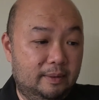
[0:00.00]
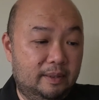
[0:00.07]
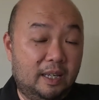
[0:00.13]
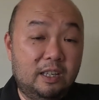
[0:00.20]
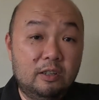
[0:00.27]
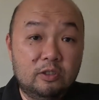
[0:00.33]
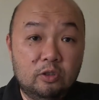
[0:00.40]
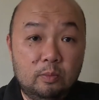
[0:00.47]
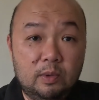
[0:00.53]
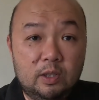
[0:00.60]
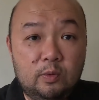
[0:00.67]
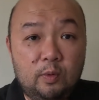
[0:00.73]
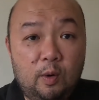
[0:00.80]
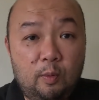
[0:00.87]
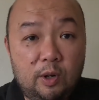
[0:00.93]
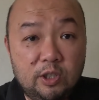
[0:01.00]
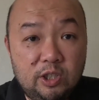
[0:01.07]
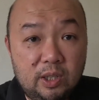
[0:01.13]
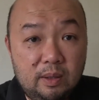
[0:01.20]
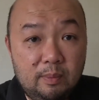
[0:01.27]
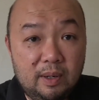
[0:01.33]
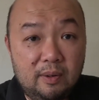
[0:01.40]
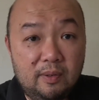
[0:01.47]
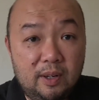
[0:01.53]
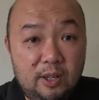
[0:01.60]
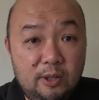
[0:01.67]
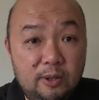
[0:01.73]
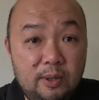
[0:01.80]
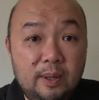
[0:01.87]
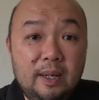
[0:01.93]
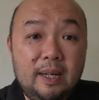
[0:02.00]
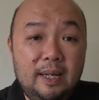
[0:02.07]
Thank you so much for watching my video.